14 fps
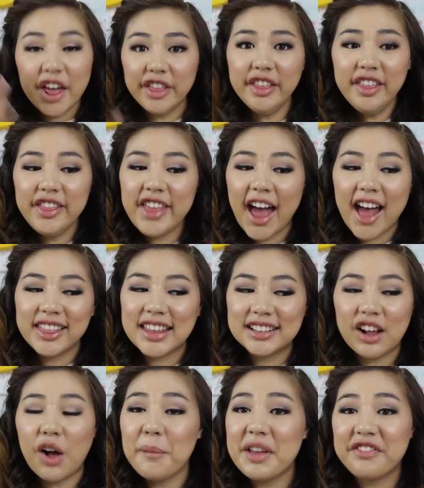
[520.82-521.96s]
other than that,
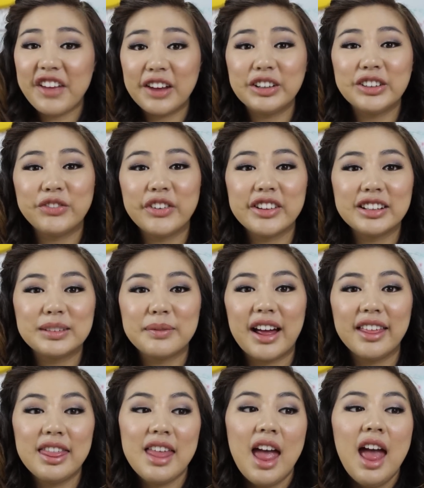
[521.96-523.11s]
that's all my favorites for this
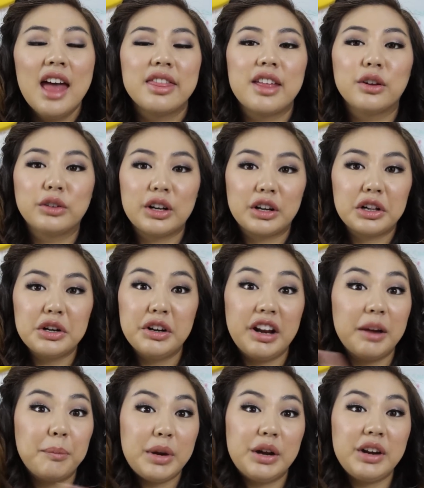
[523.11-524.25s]
month. Those are
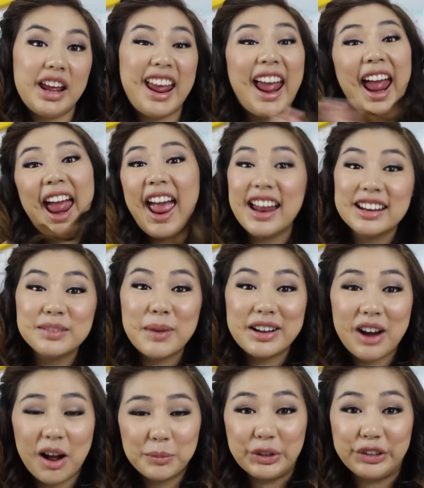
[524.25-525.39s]
included beauty and my
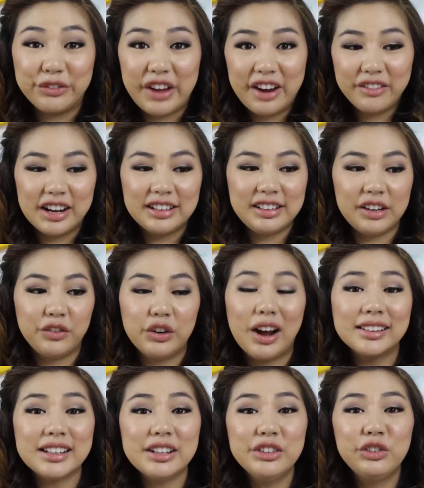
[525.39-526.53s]
non-beauty favorites. If you
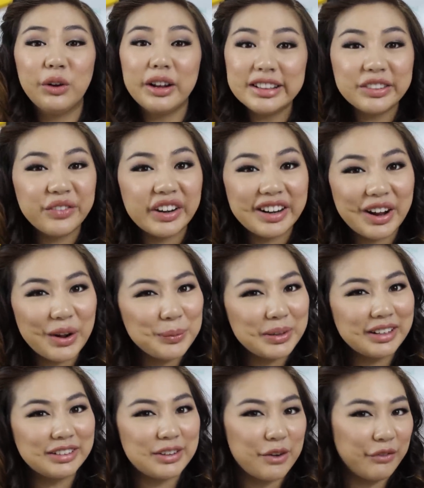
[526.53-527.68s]
guys enjoyed this video,
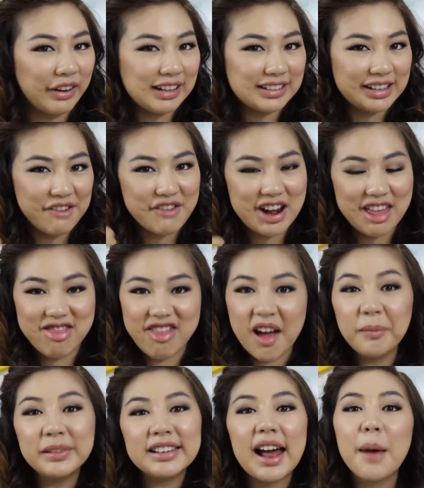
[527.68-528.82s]
please don't forget to give it a
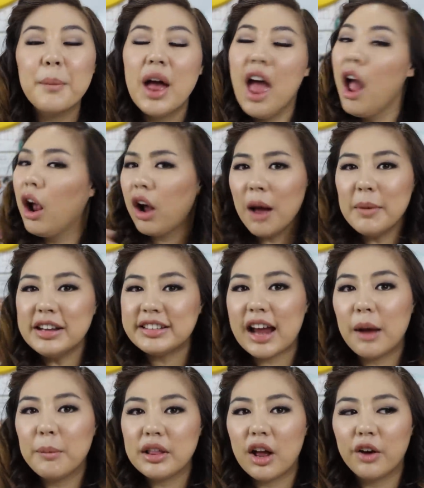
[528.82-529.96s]
thumbs up. Comment
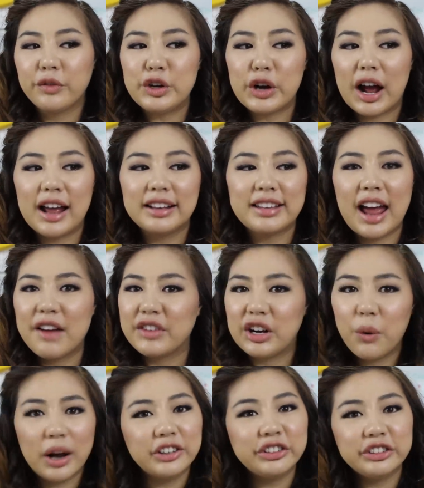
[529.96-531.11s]
down below if you guys have any
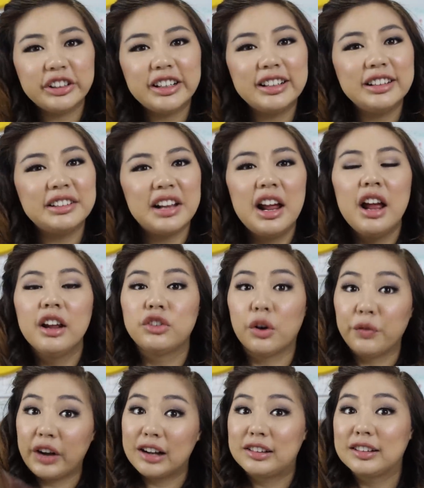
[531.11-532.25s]
questions.
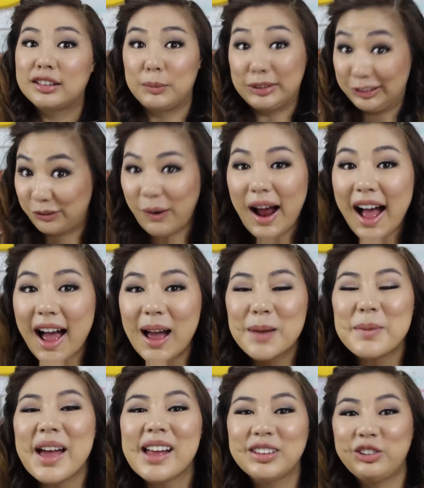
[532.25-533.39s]
Don't forget to
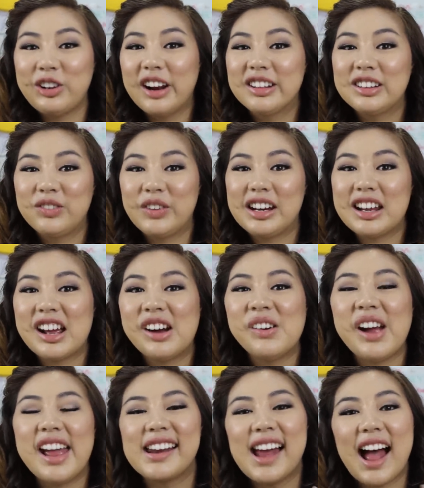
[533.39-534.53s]
subscribe and share this video,
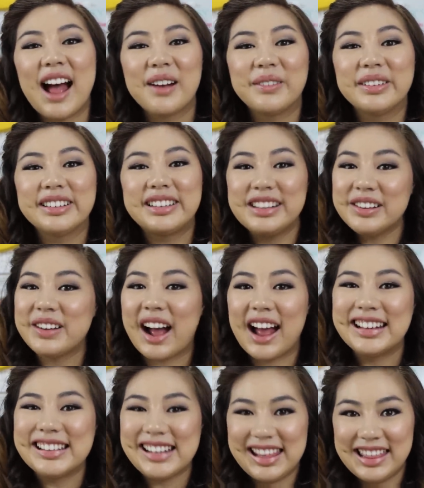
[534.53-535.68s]
and I will see you
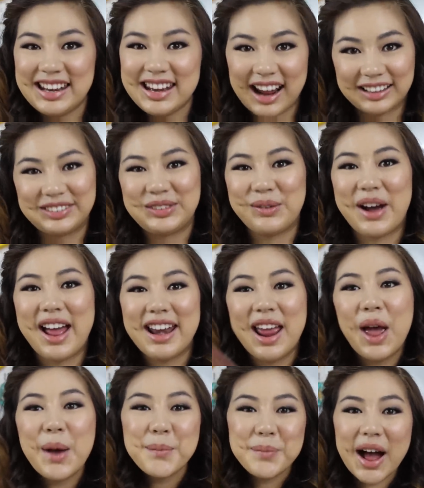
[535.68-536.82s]
guys in the next one.
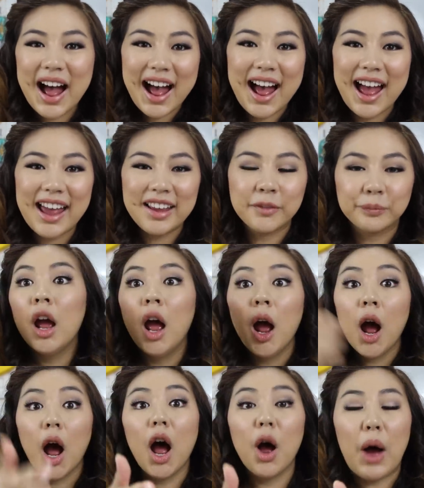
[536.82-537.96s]
Bye!
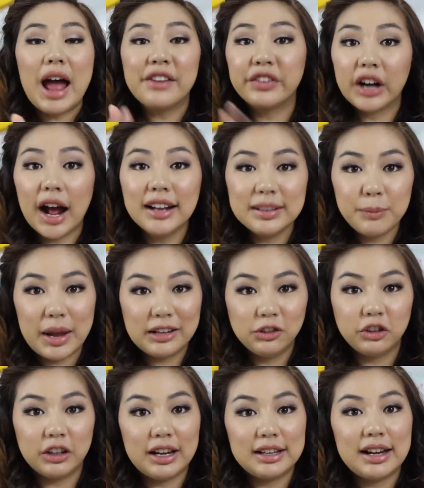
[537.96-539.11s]
Oh, I forgot to
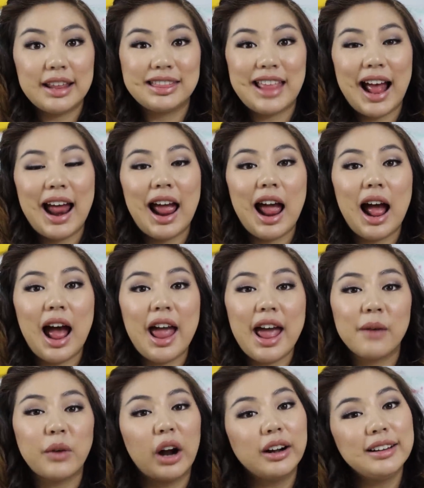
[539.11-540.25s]
mention that I
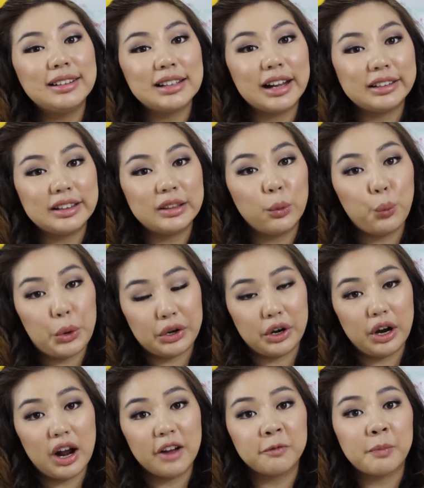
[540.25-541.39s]
have already selected the
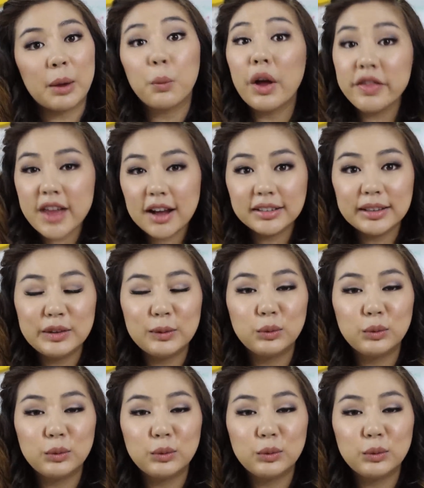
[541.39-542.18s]
winner of my 1,000